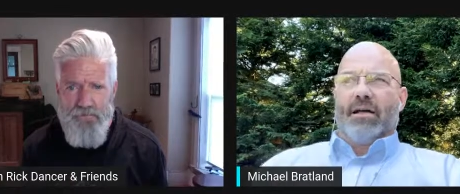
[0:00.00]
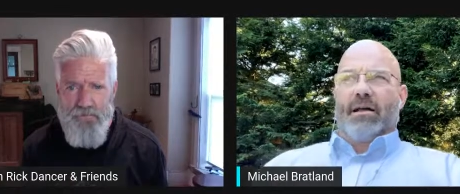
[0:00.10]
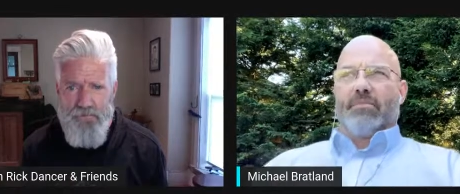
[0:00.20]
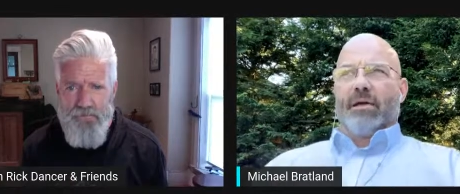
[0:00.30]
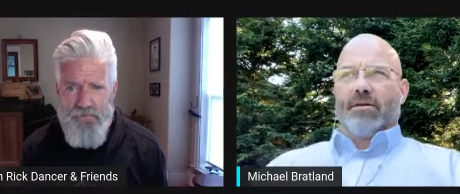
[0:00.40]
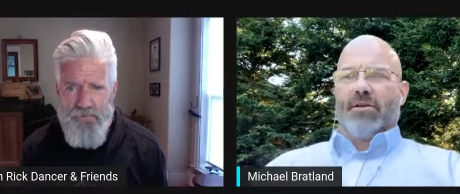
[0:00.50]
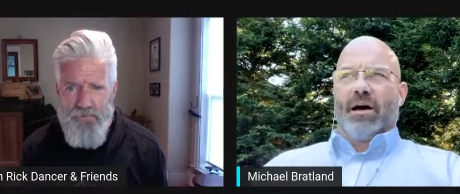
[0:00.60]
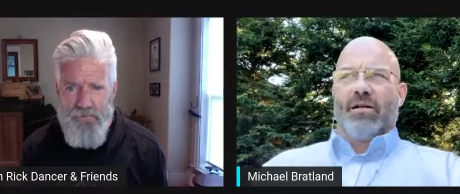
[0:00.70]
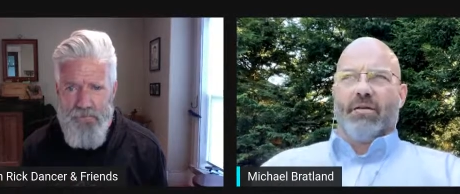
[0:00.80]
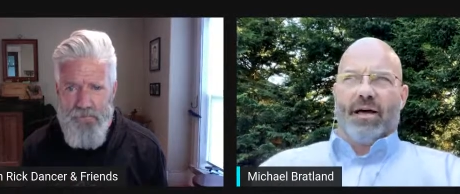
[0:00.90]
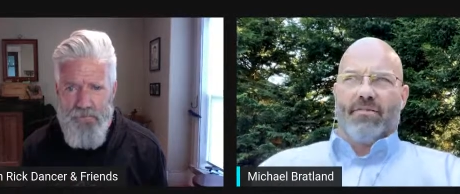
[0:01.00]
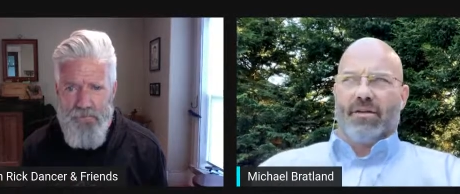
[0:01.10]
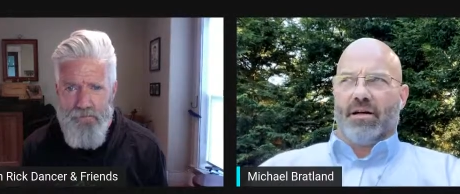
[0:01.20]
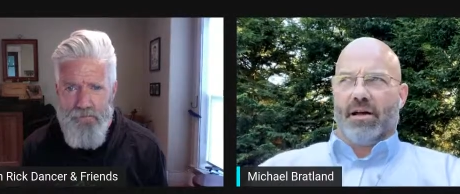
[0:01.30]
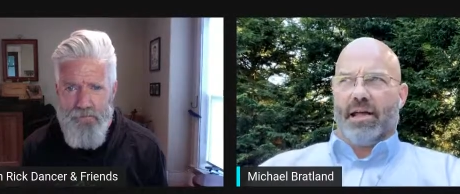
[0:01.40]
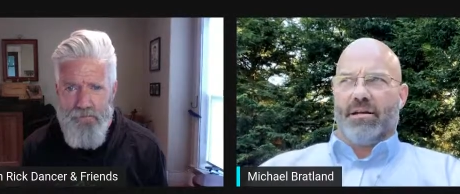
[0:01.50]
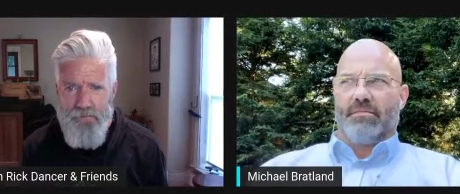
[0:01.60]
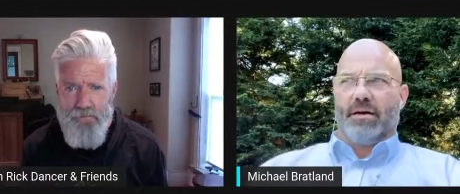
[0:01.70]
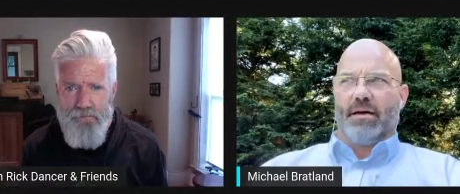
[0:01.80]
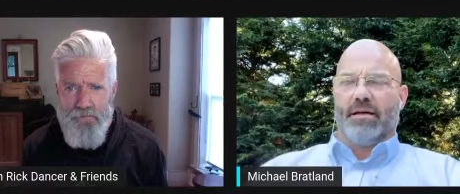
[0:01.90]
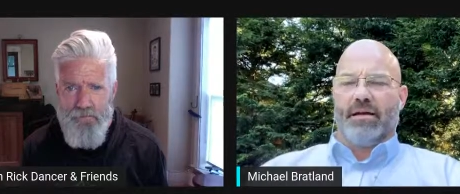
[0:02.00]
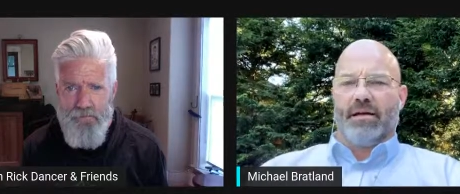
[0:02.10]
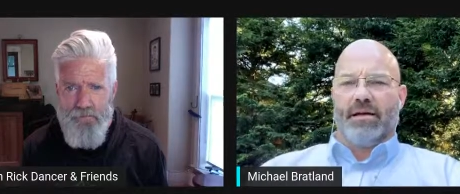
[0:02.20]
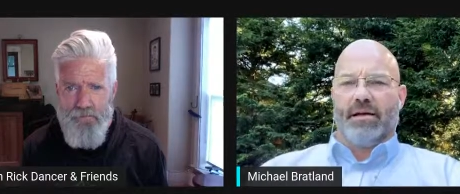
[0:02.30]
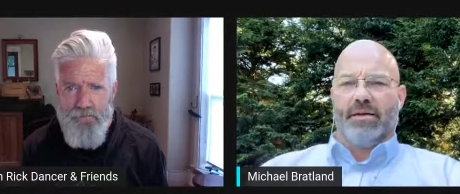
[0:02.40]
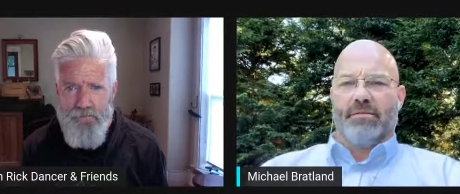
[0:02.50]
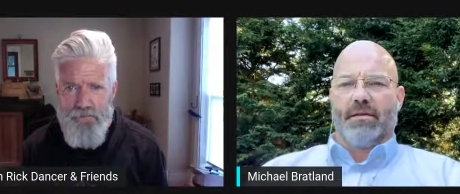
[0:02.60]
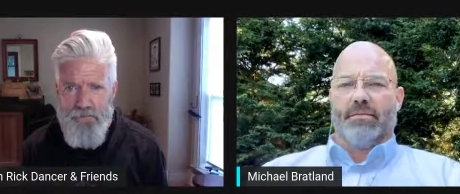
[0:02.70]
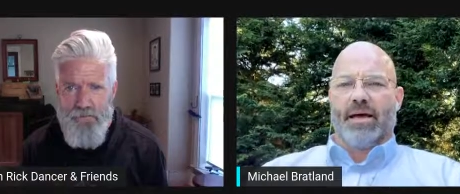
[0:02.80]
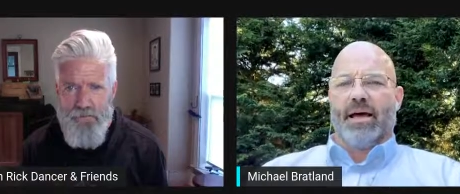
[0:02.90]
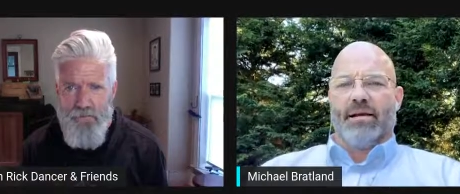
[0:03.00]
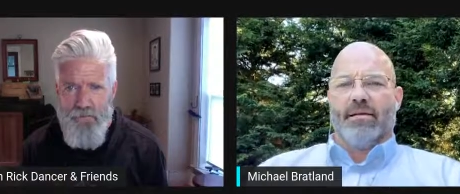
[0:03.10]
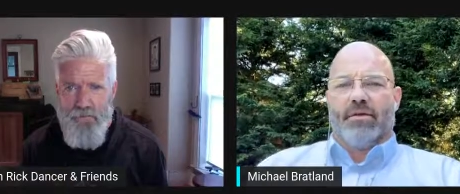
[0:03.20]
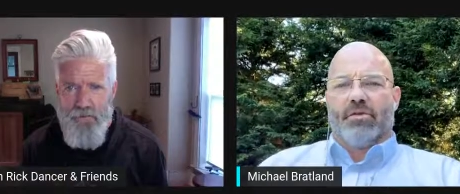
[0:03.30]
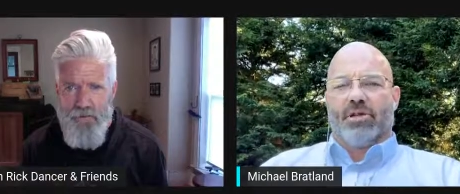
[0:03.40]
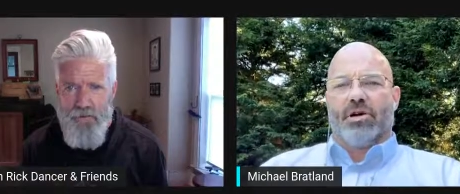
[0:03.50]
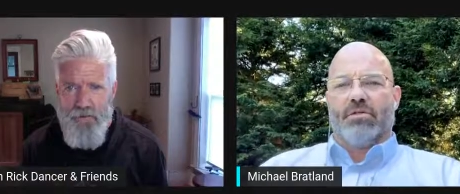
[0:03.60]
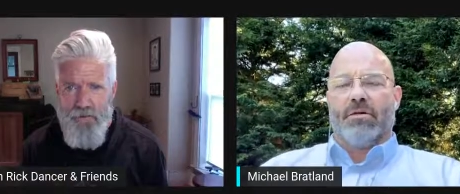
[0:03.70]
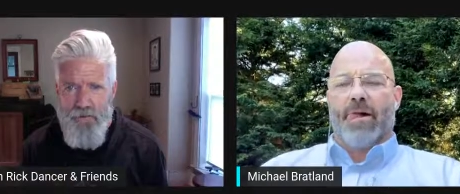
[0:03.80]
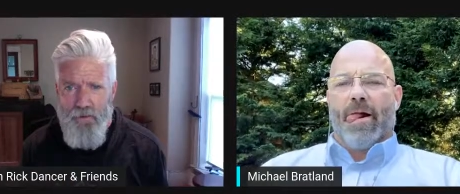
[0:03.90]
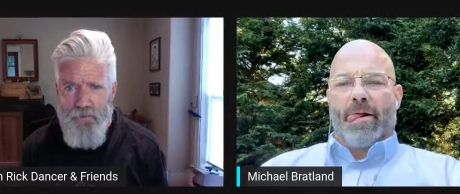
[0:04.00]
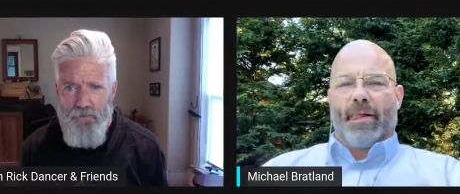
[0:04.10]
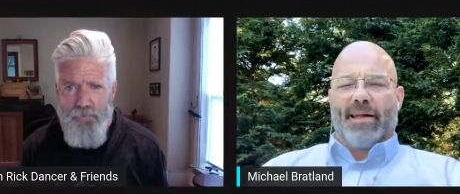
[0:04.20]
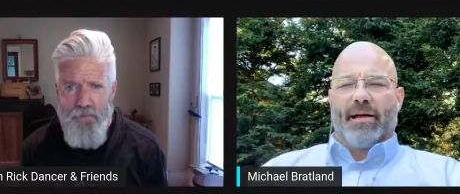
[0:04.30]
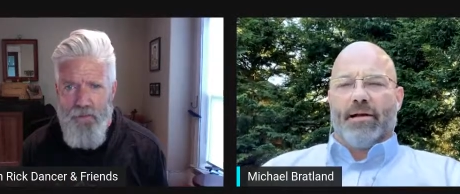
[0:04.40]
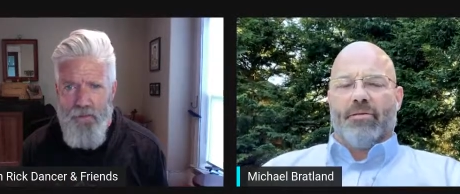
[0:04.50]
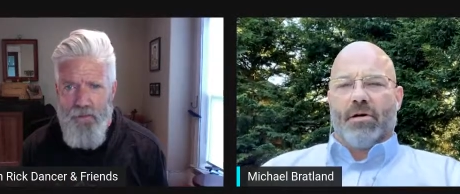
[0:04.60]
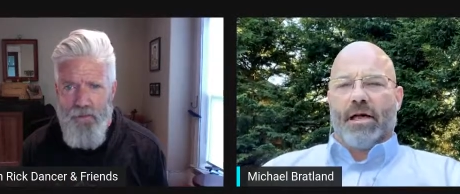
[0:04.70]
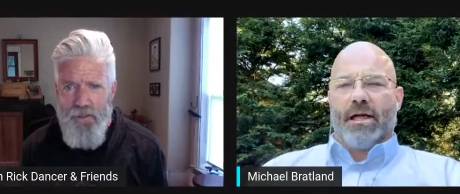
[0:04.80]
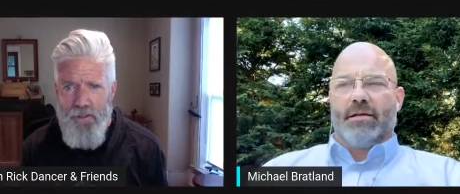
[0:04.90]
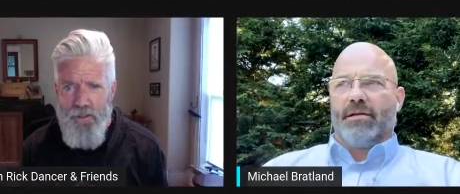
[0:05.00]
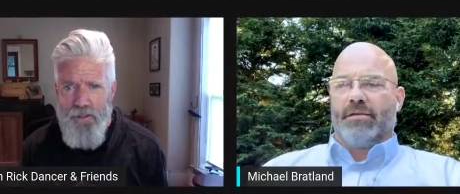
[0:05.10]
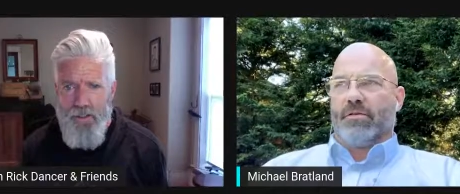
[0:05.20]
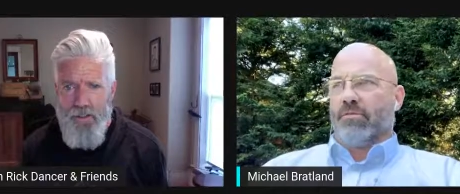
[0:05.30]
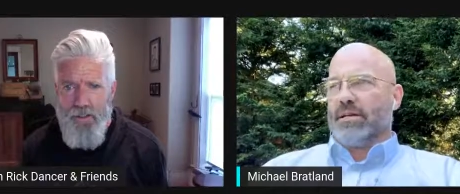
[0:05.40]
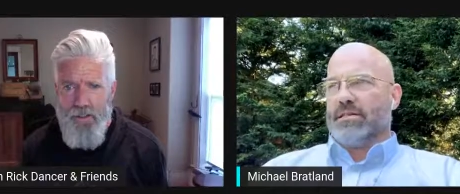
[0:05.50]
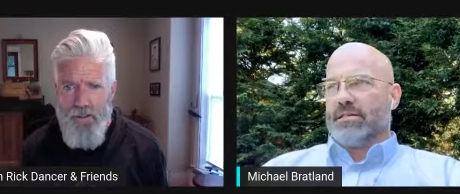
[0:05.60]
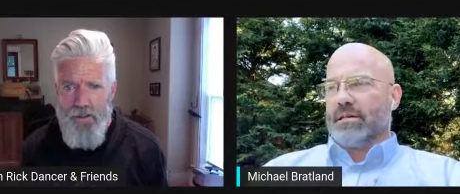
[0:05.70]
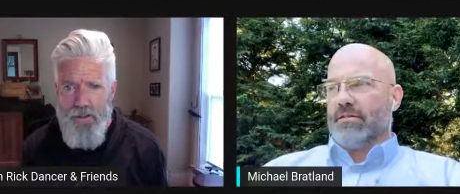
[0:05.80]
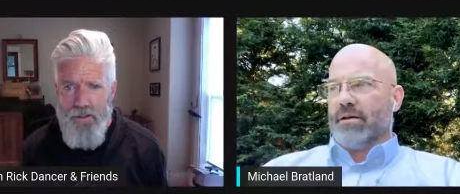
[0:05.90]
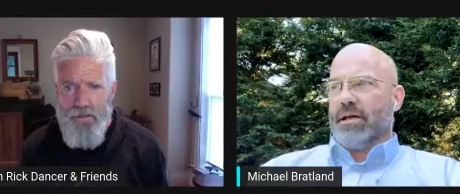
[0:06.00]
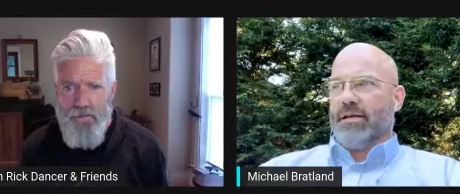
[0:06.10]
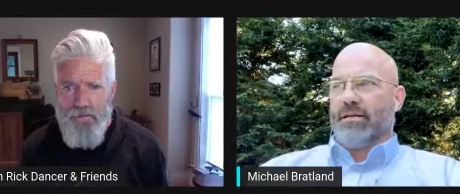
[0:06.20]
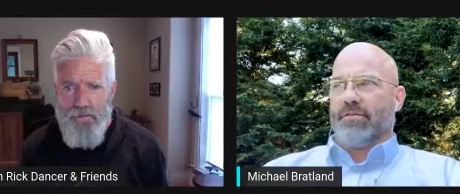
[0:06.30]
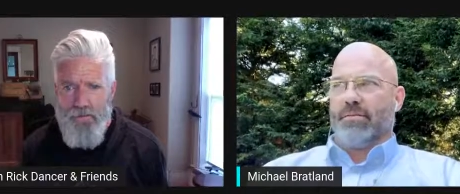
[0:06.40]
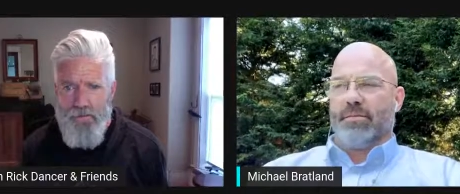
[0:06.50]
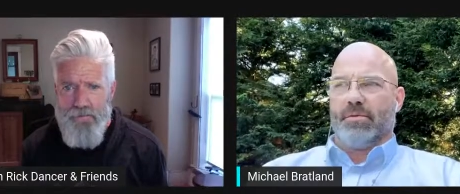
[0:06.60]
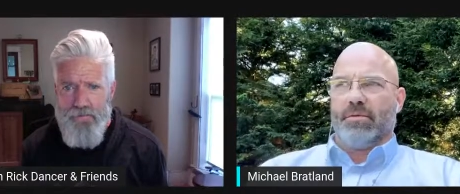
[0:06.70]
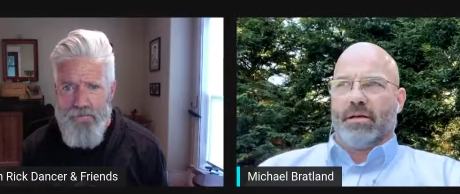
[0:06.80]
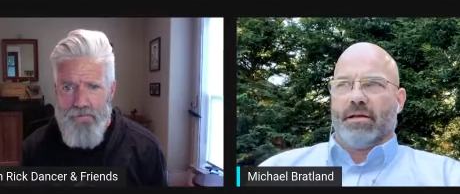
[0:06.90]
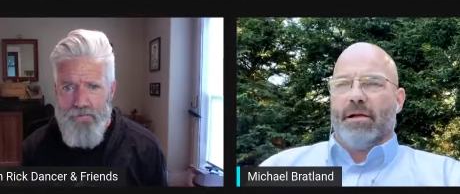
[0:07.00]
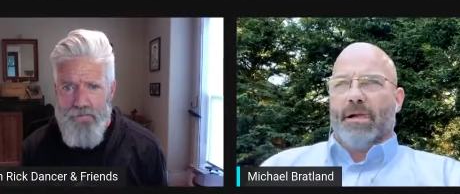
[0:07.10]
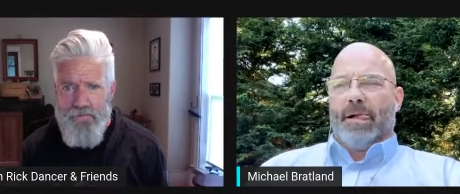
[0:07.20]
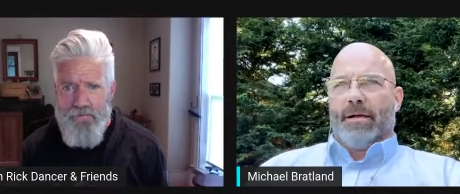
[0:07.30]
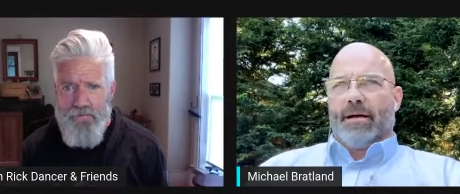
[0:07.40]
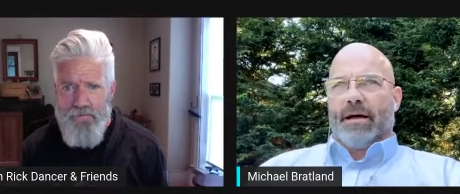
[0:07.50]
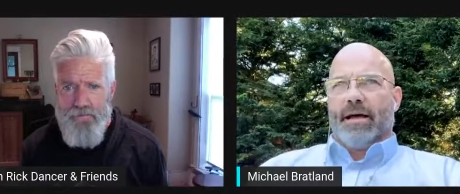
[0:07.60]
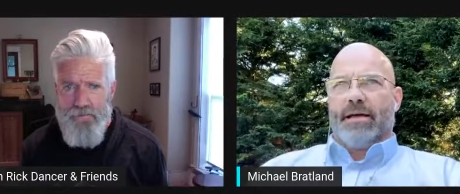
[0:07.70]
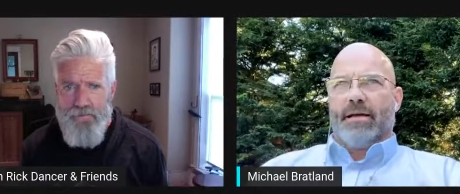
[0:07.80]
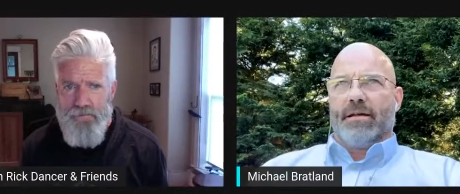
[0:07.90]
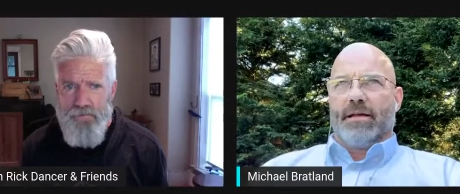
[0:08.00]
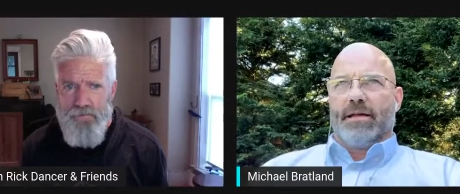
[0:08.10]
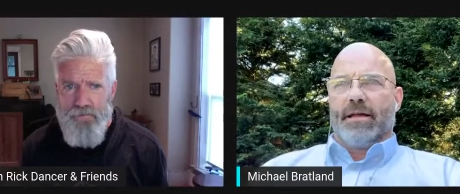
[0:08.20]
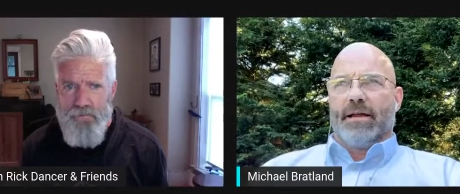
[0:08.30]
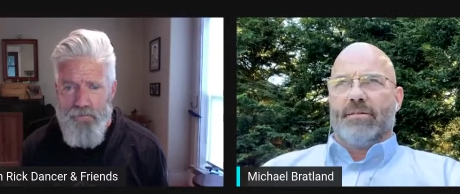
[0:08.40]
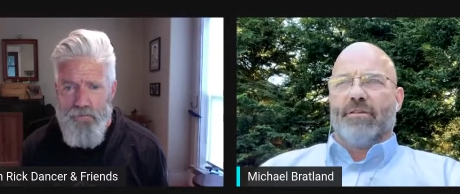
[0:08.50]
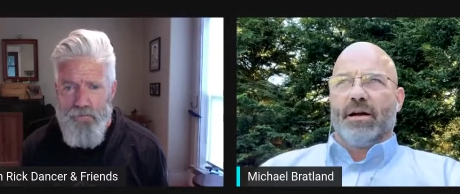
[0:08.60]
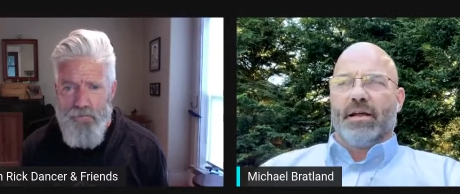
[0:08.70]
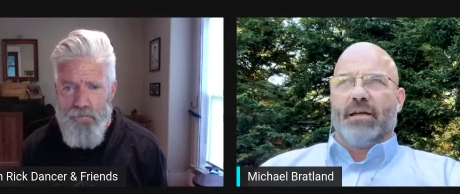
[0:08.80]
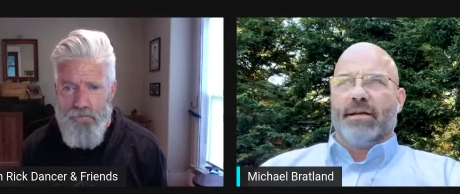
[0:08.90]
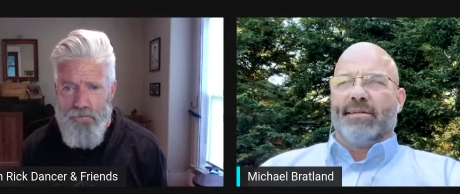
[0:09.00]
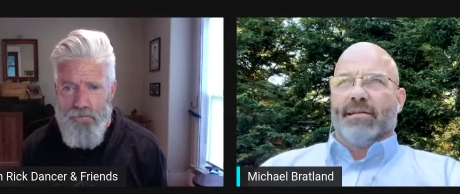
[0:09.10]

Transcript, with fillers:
Speaker 1: and me too. I don't have a lot of hate in my in, in my head. I really don't like I don't hate different races. I don't hate different people. Like I, I like, and it's funny.